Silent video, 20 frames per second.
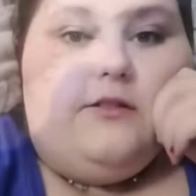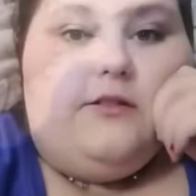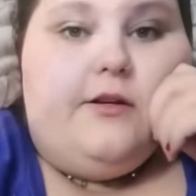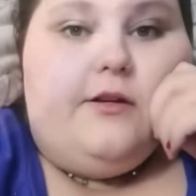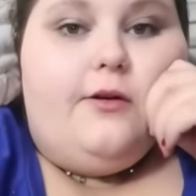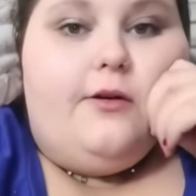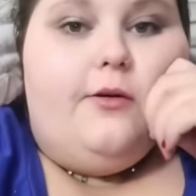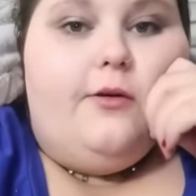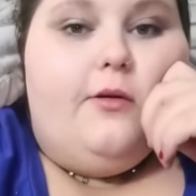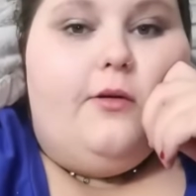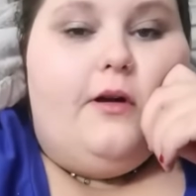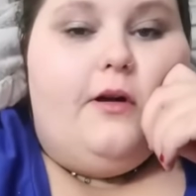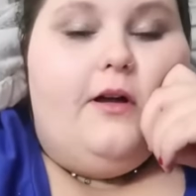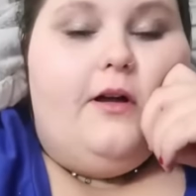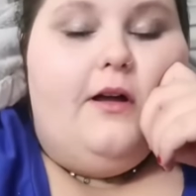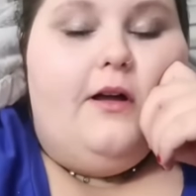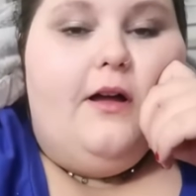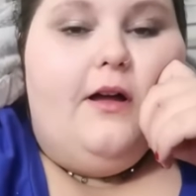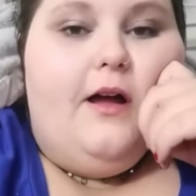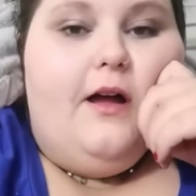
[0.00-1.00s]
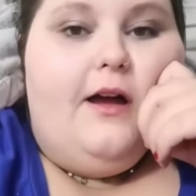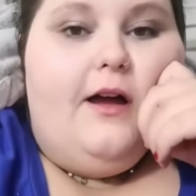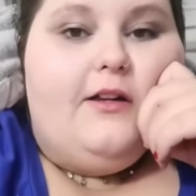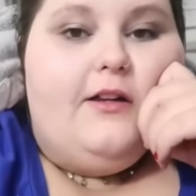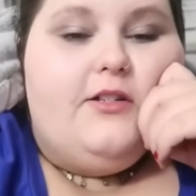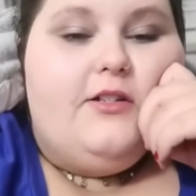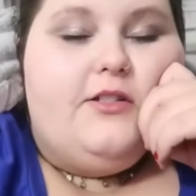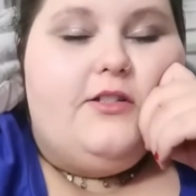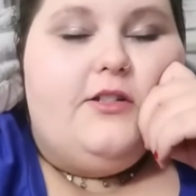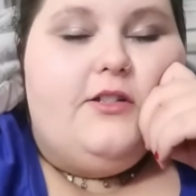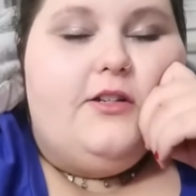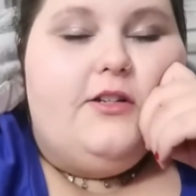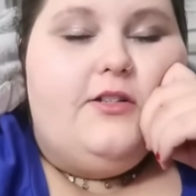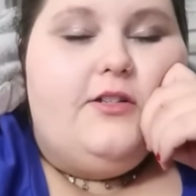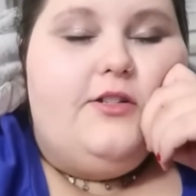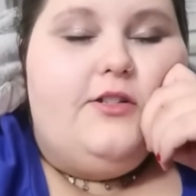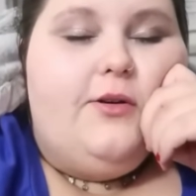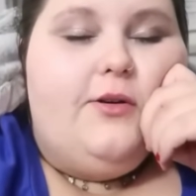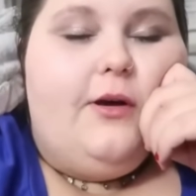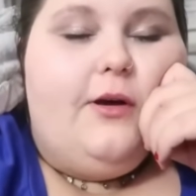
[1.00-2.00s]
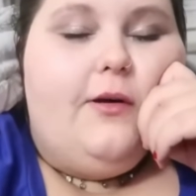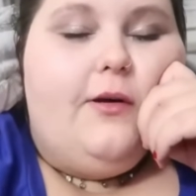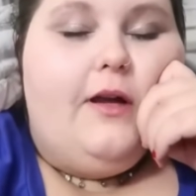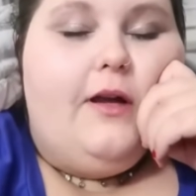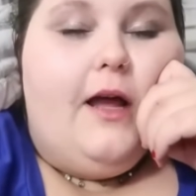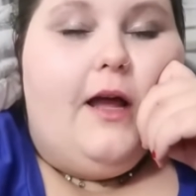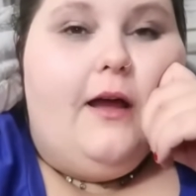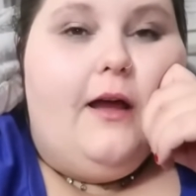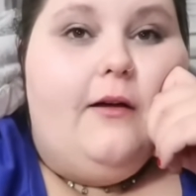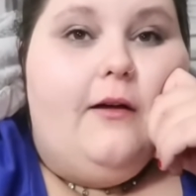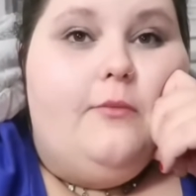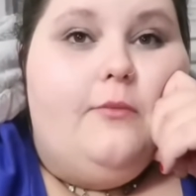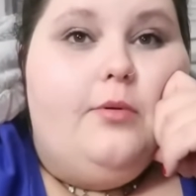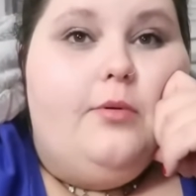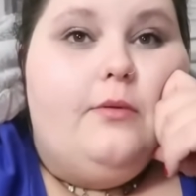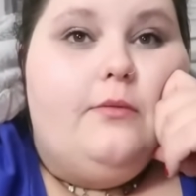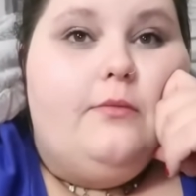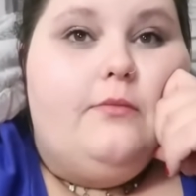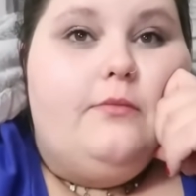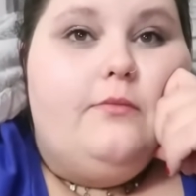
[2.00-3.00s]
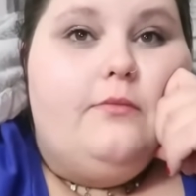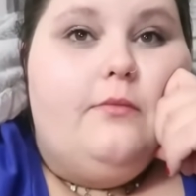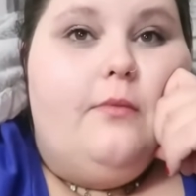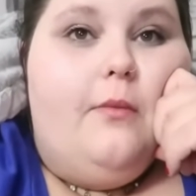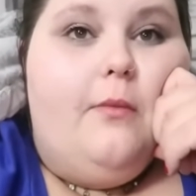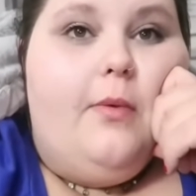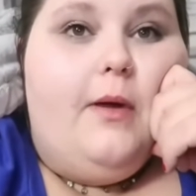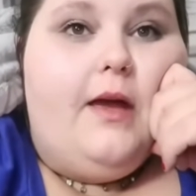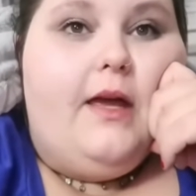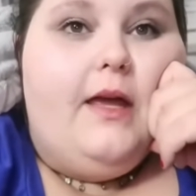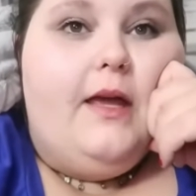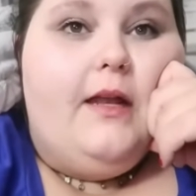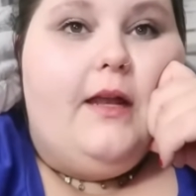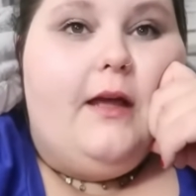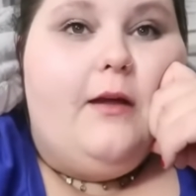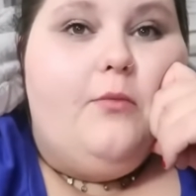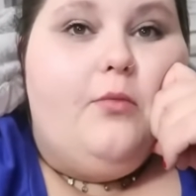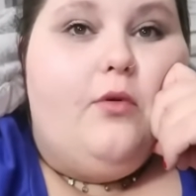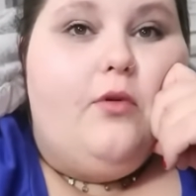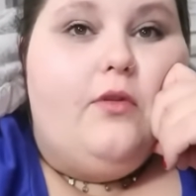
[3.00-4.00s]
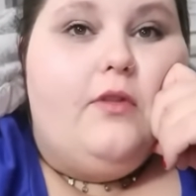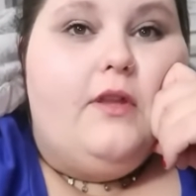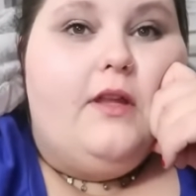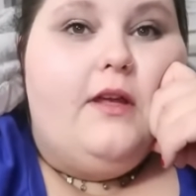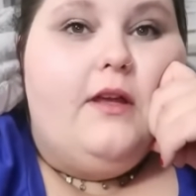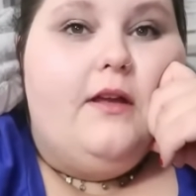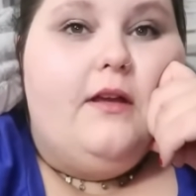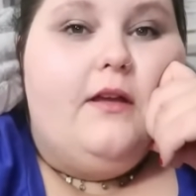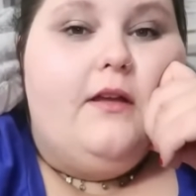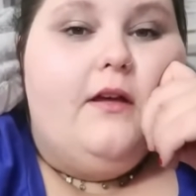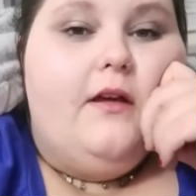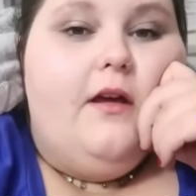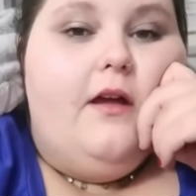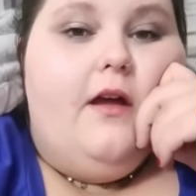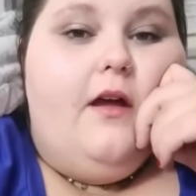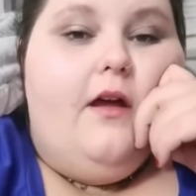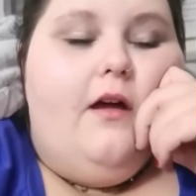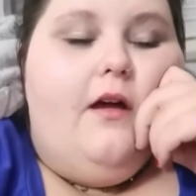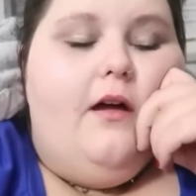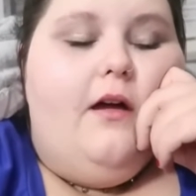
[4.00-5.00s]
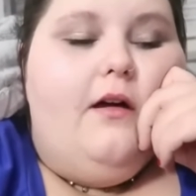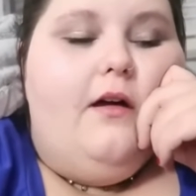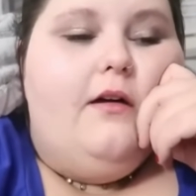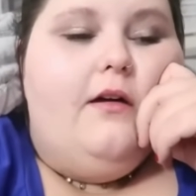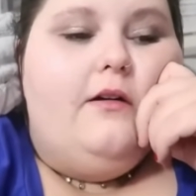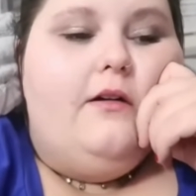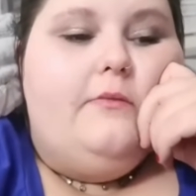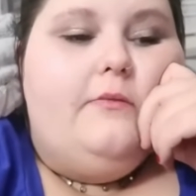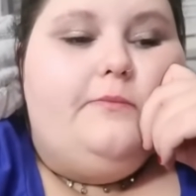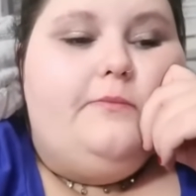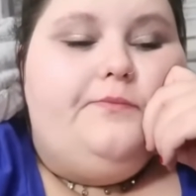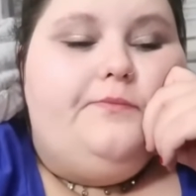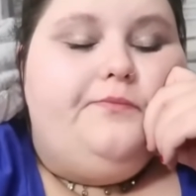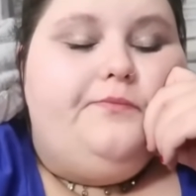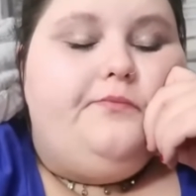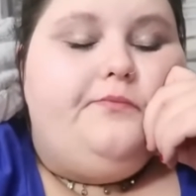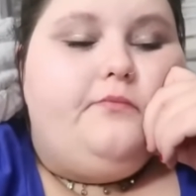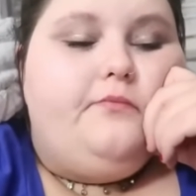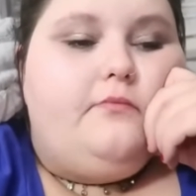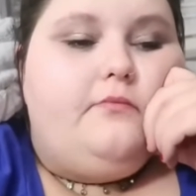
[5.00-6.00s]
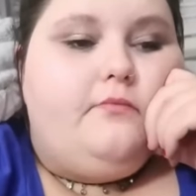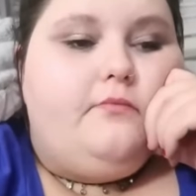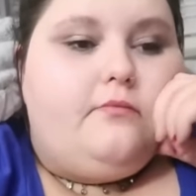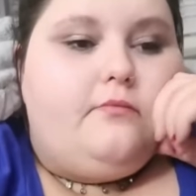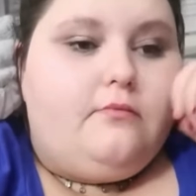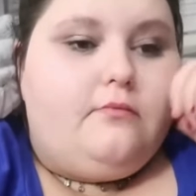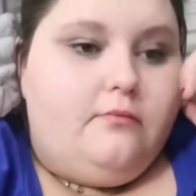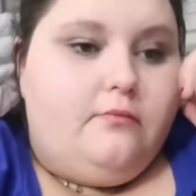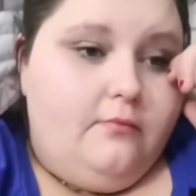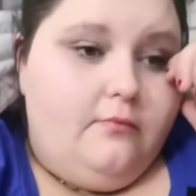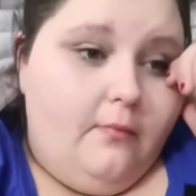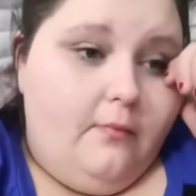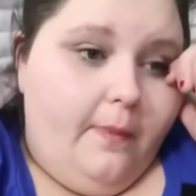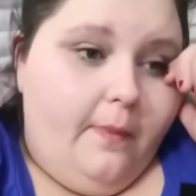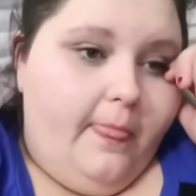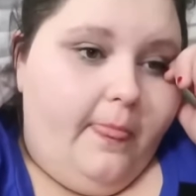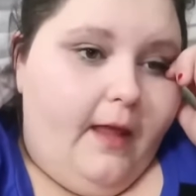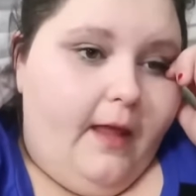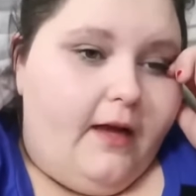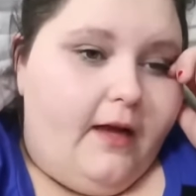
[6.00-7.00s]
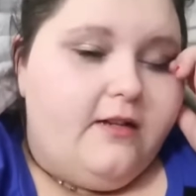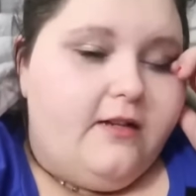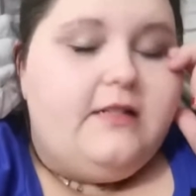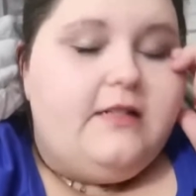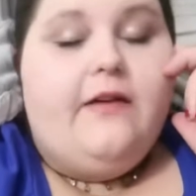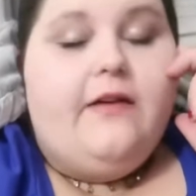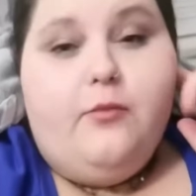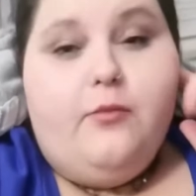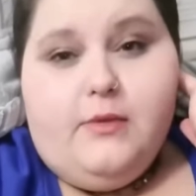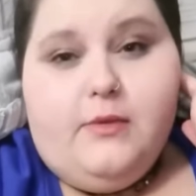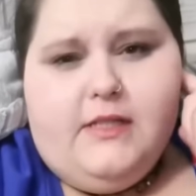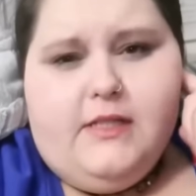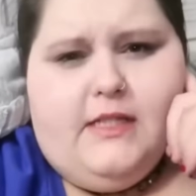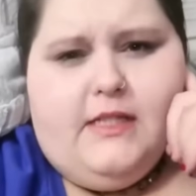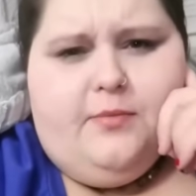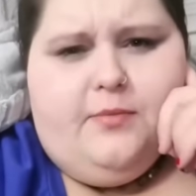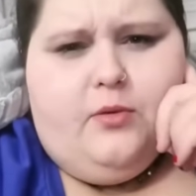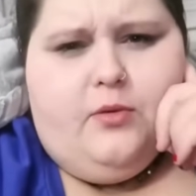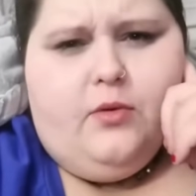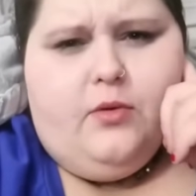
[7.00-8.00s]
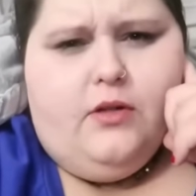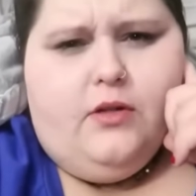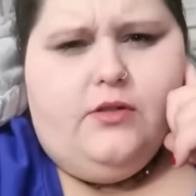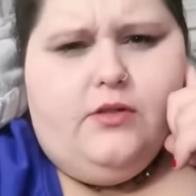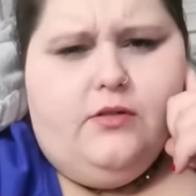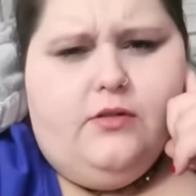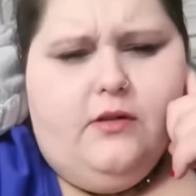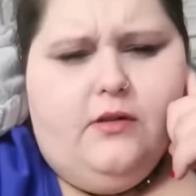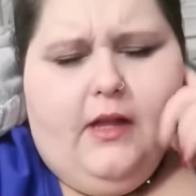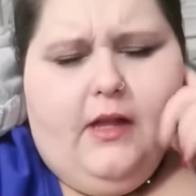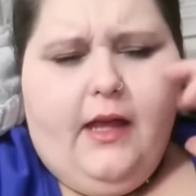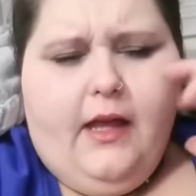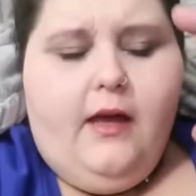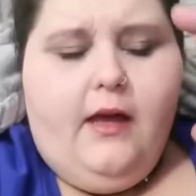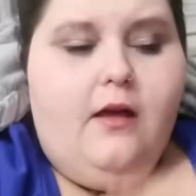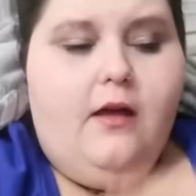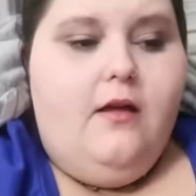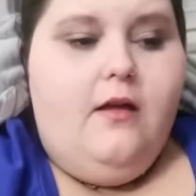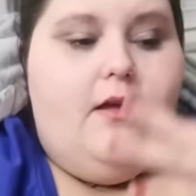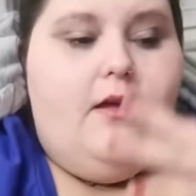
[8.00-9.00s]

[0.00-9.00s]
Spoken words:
So I just took a 2-hour nap. Becky and I both did. I just haven't been sleeping well due to like